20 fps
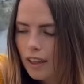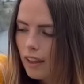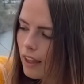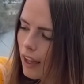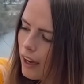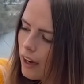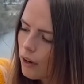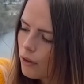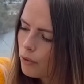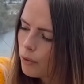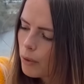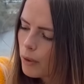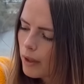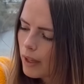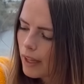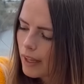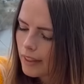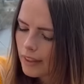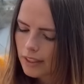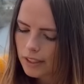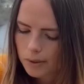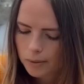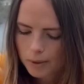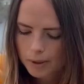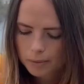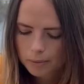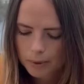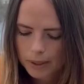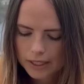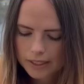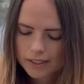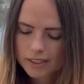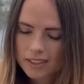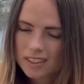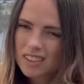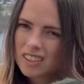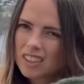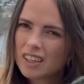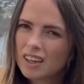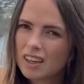layer of wool like this one, but
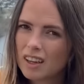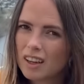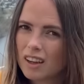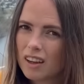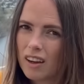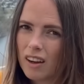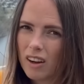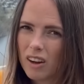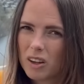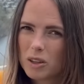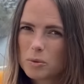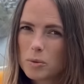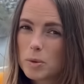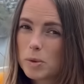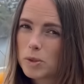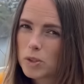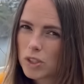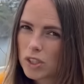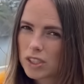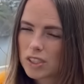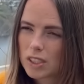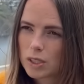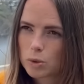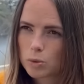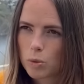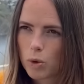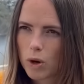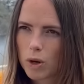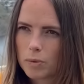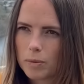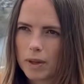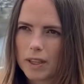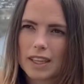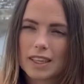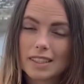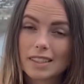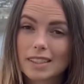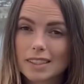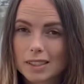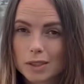it's almost just as warm
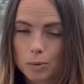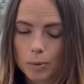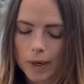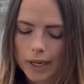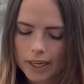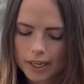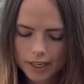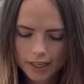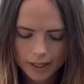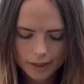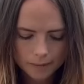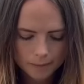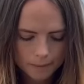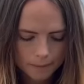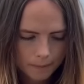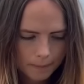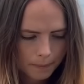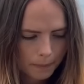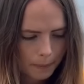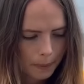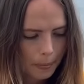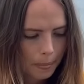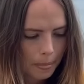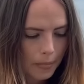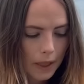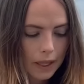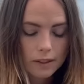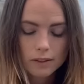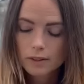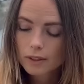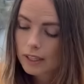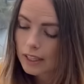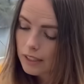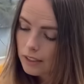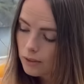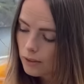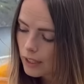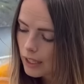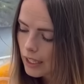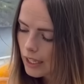unless it's windy, so that's
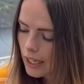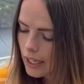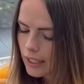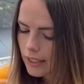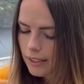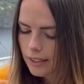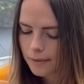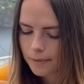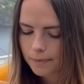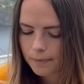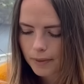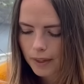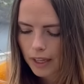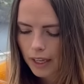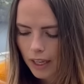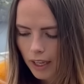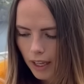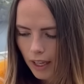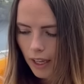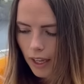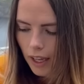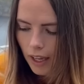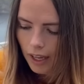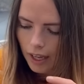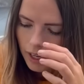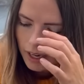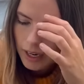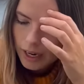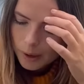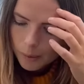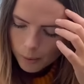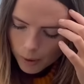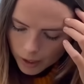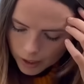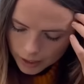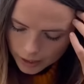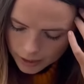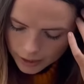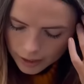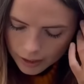really nice. And I
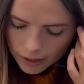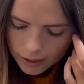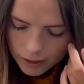wanted